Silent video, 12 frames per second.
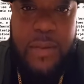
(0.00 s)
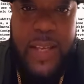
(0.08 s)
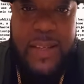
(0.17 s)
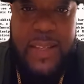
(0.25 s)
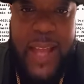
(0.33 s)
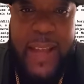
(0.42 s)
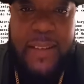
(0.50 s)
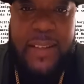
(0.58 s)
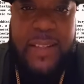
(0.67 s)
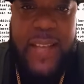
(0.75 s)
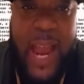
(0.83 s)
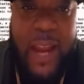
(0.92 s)
Just like
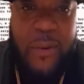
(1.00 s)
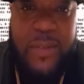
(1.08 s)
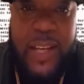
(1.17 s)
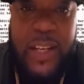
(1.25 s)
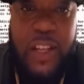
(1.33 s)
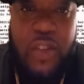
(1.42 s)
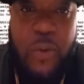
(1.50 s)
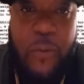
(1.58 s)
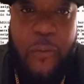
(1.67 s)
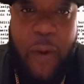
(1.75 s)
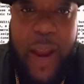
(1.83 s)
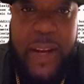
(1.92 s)
the Tigris in the
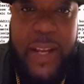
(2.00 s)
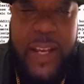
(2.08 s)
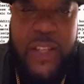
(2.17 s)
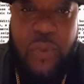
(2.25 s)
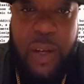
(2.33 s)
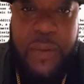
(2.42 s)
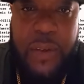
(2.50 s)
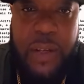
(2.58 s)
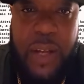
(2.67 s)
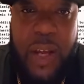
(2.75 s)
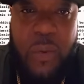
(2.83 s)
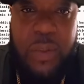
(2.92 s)
Euphrates
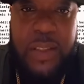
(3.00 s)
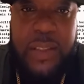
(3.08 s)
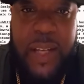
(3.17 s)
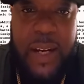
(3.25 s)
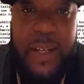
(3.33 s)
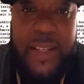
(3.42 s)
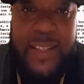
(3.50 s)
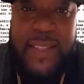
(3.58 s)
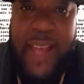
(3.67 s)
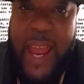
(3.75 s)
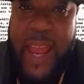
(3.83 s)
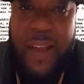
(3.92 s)
River was done the
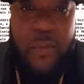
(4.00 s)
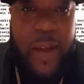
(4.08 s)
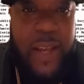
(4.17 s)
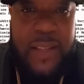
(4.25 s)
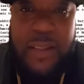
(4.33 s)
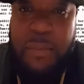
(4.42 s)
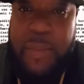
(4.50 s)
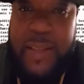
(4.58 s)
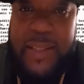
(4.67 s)
same way as the